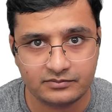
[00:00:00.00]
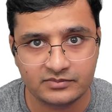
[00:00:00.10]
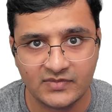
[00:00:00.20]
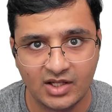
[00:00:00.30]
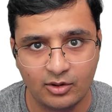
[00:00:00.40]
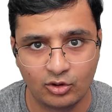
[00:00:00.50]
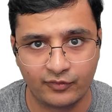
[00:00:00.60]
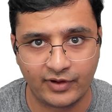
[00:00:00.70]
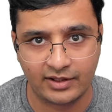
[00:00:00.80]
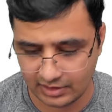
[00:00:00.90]
So if
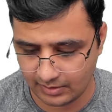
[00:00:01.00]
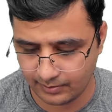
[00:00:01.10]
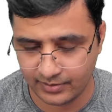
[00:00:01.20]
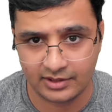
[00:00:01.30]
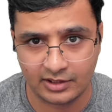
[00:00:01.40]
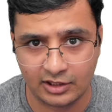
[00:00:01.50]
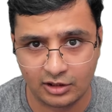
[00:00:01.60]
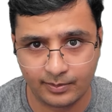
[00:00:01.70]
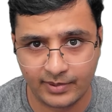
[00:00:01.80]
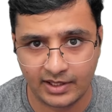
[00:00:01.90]
I say Bun
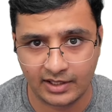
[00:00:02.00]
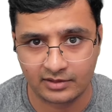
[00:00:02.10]
inspect,